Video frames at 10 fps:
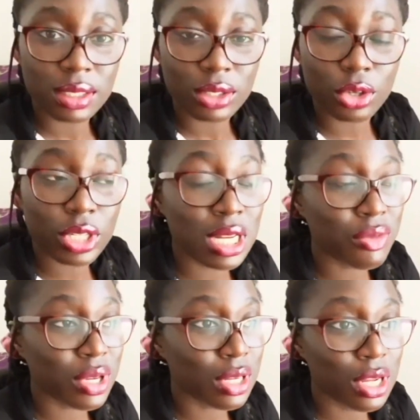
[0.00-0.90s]
Couldn't
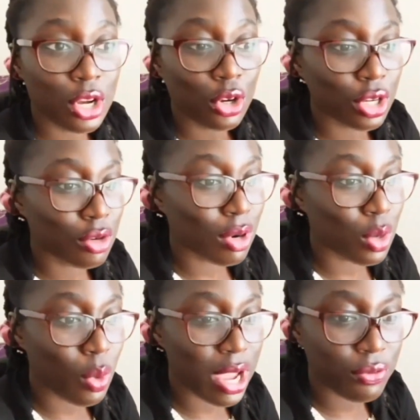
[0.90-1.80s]
even, couldn't run
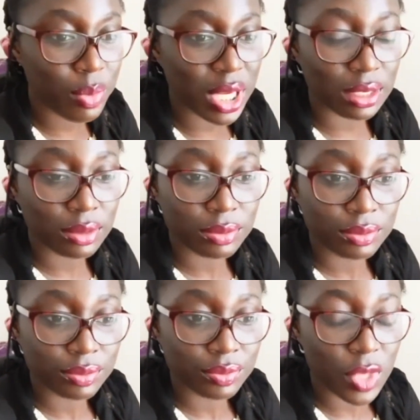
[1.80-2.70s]
away from it.
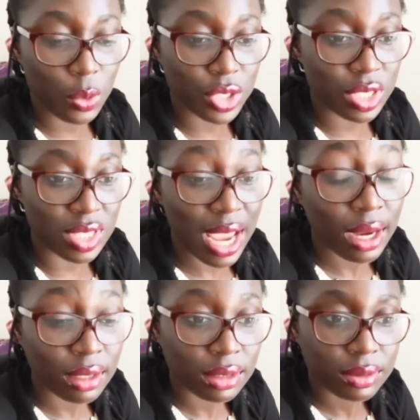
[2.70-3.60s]
It was just there.